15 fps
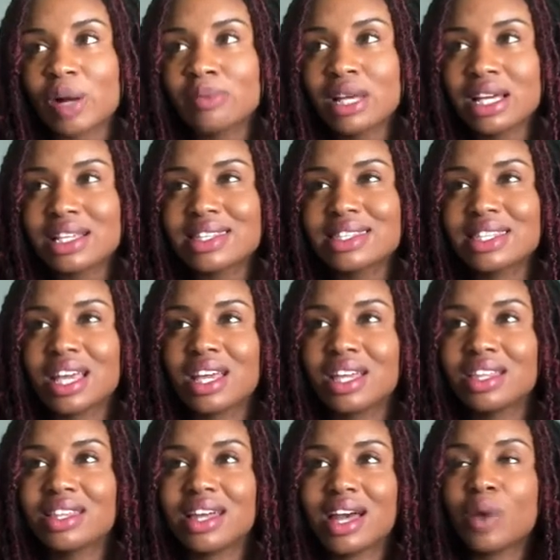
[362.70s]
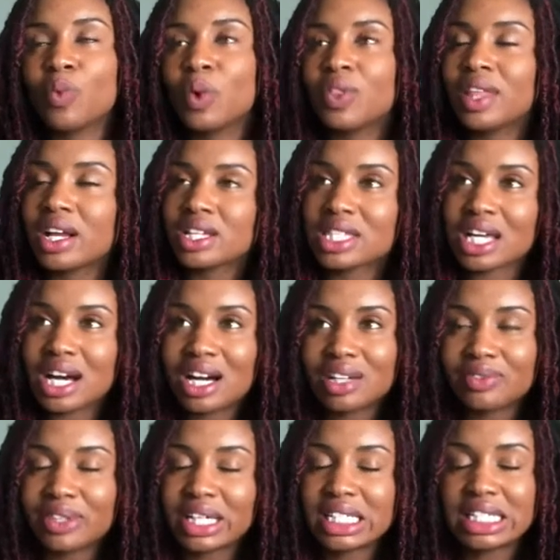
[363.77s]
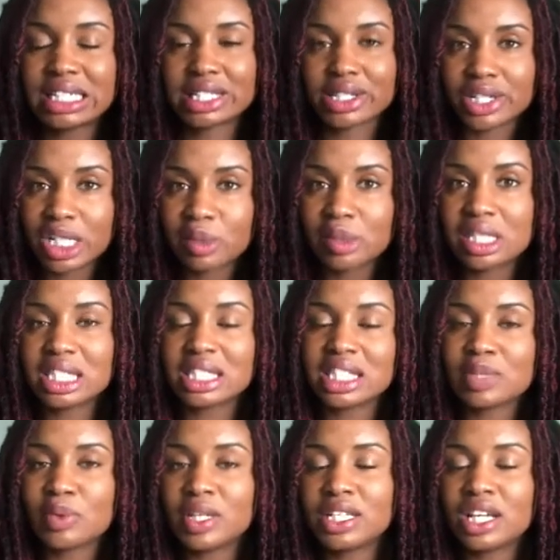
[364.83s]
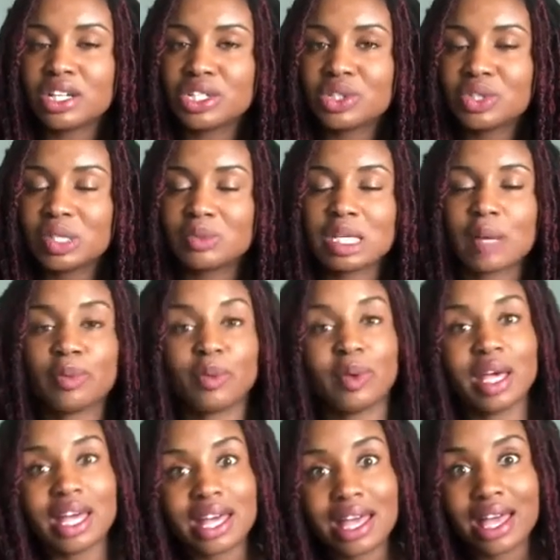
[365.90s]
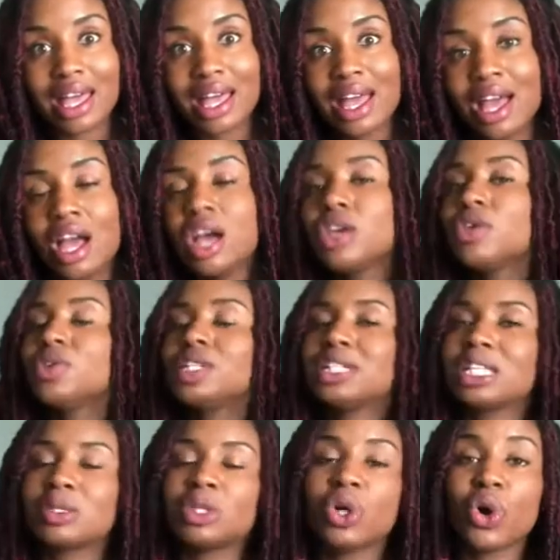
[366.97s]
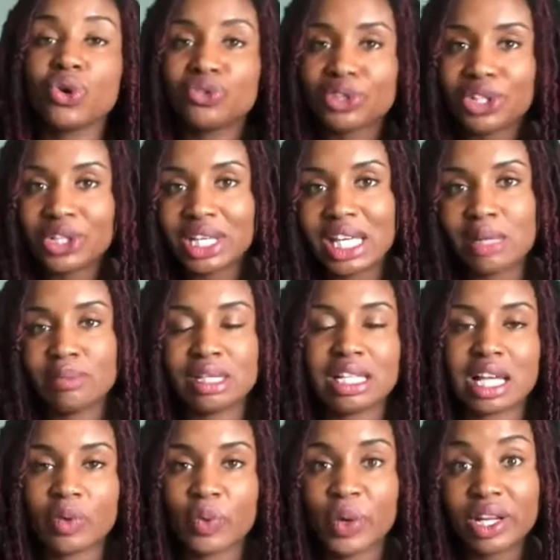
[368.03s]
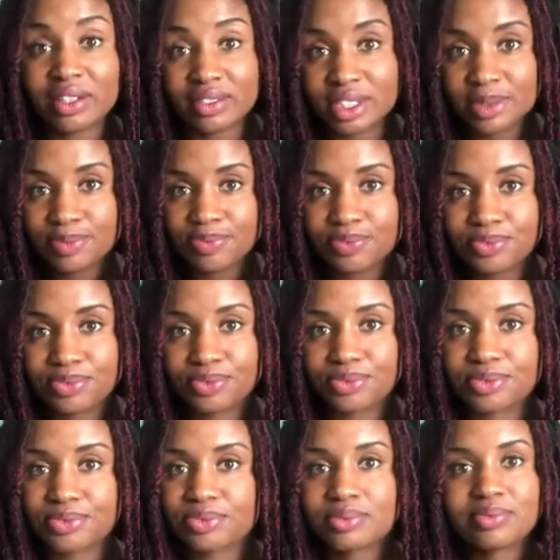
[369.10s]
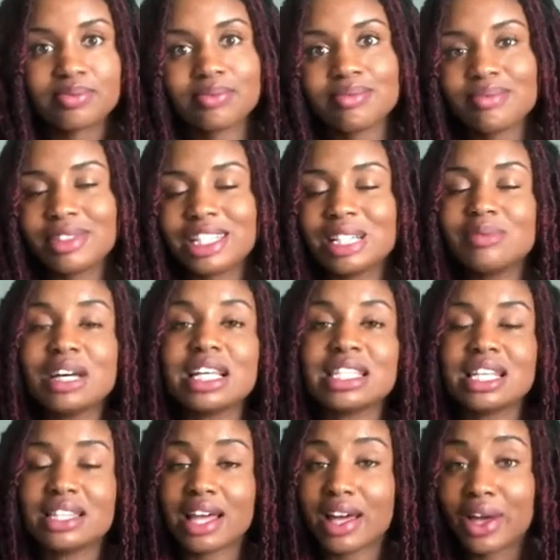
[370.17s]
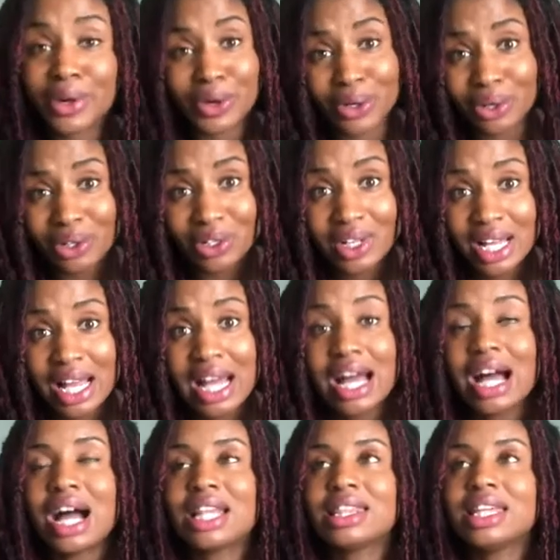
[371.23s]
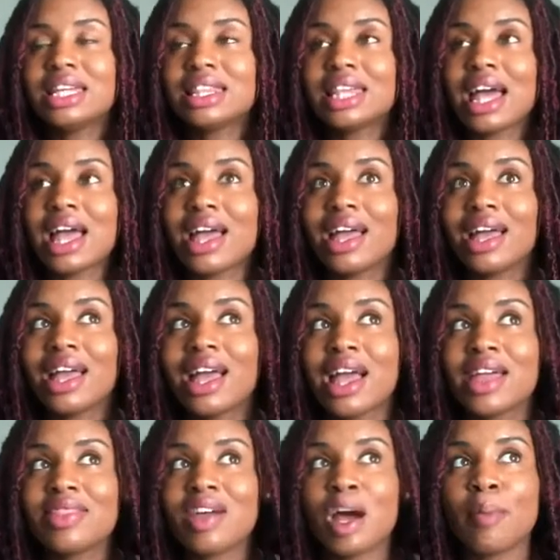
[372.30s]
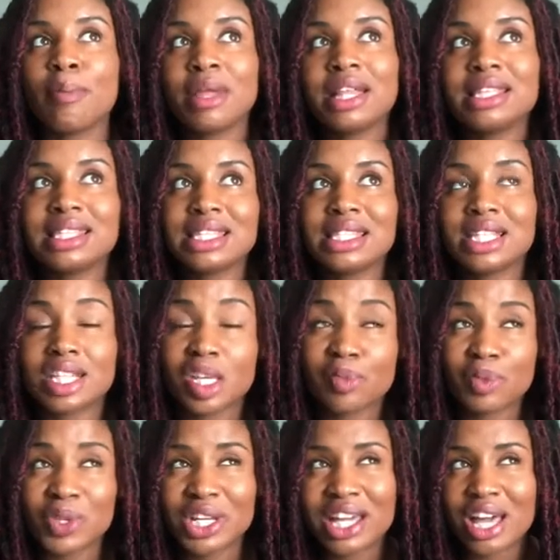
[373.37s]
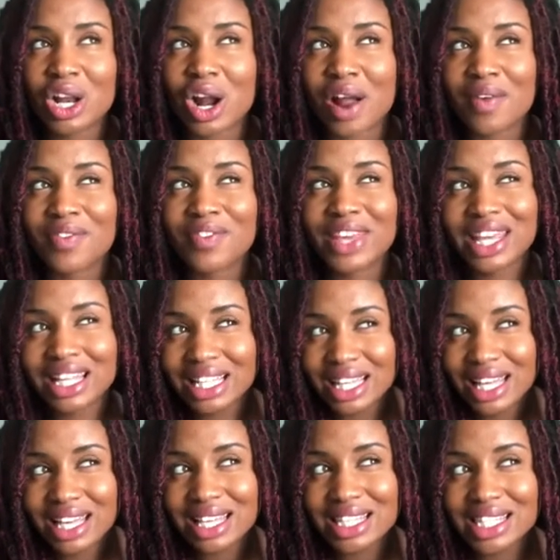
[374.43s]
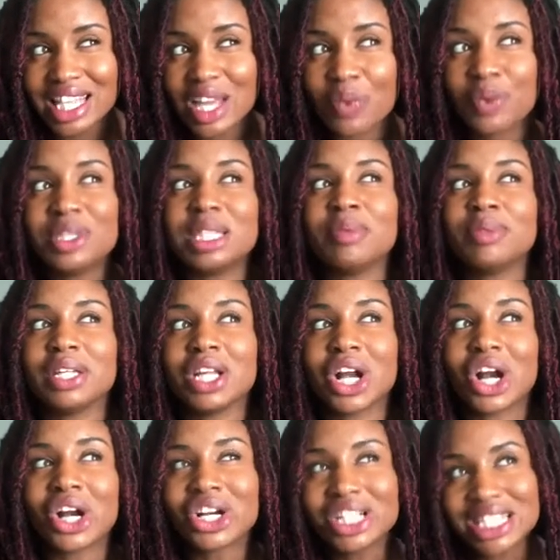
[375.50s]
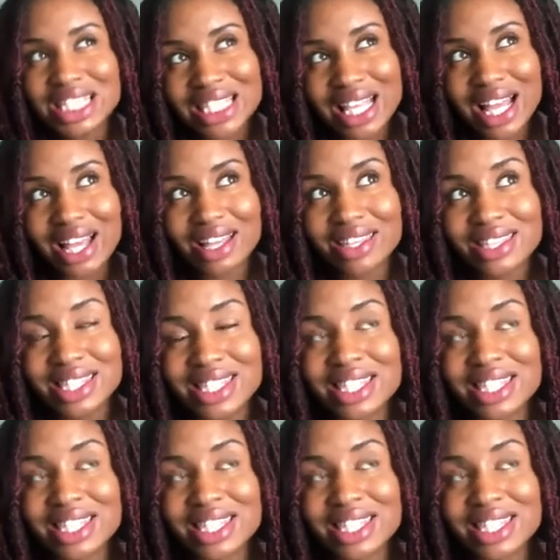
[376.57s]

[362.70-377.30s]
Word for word: not saying that when there's conflict and disagreements and someone does you some type of way, you should just overlook it and be like, whatever. I'm not saying that at all. I think that the ability to communicate our feelings, and when something hurts us